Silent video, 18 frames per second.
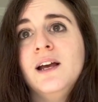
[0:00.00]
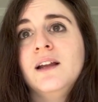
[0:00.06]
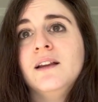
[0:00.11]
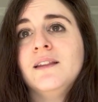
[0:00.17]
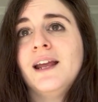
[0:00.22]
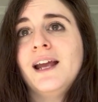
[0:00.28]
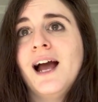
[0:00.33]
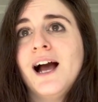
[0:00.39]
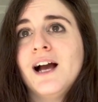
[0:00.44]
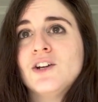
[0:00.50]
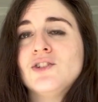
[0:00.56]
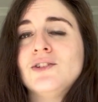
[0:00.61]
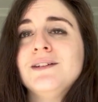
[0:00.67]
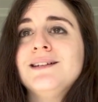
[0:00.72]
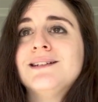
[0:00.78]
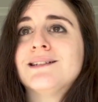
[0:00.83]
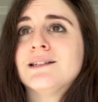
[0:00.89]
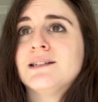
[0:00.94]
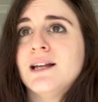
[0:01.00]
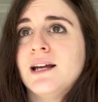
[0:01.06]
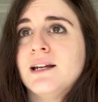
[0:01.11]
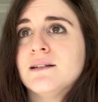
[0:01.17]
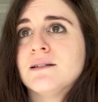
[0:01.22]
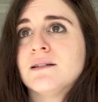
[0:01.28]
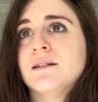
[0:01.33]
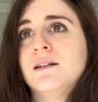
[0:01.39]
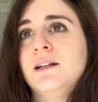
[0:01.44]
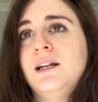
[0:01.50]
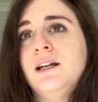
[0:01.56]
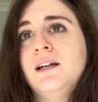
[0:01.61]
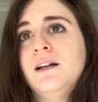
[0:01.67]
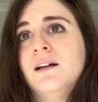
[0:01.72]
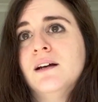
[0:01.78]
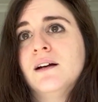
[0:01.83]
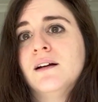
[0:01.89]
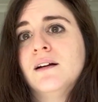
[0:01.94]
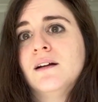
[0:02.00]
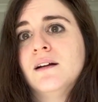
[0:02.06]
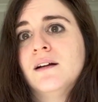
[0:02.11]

They actually sent the